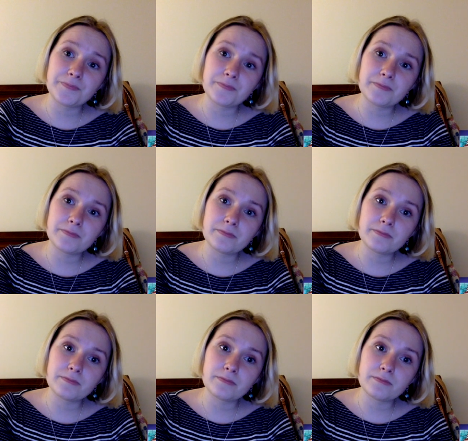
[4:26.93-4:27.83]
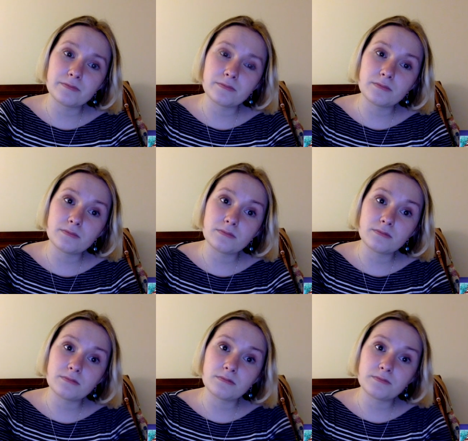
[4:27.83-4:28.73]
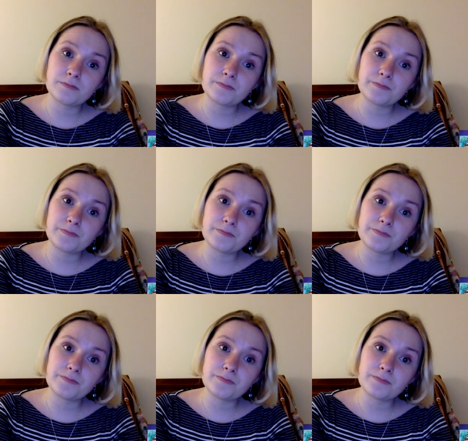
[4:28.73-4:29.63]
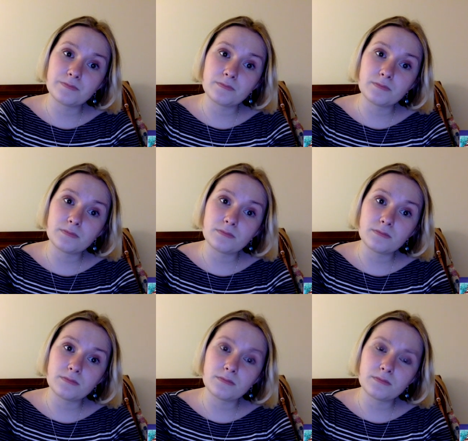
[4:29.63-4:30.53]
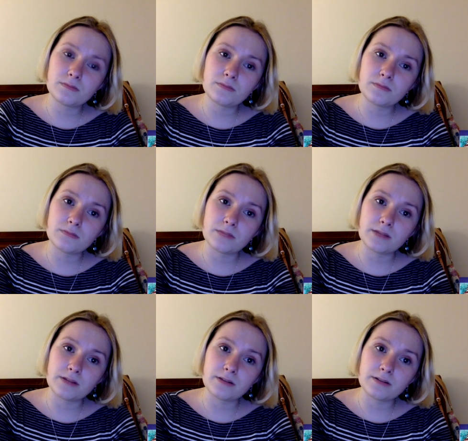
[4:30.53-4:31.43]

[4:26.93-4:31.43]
[no speech]